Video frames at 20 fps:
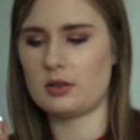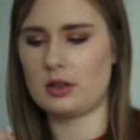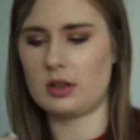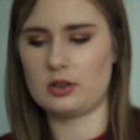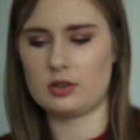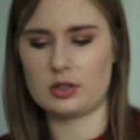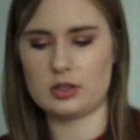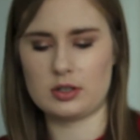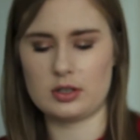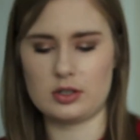than
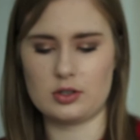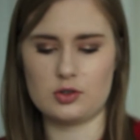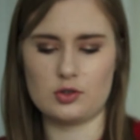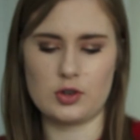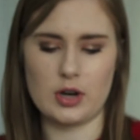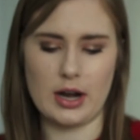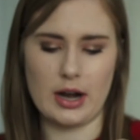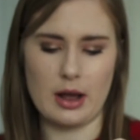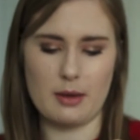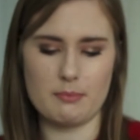just a
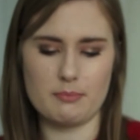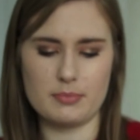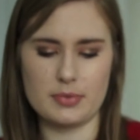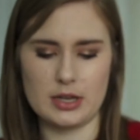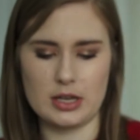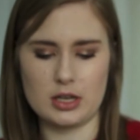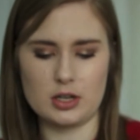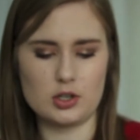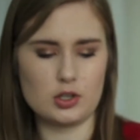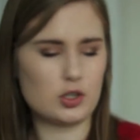straight up
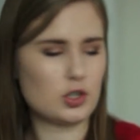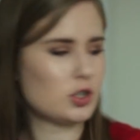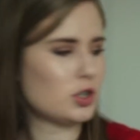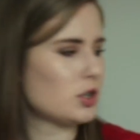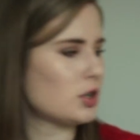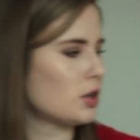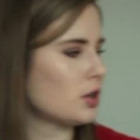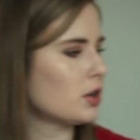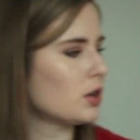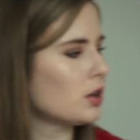
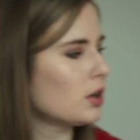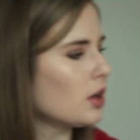peach.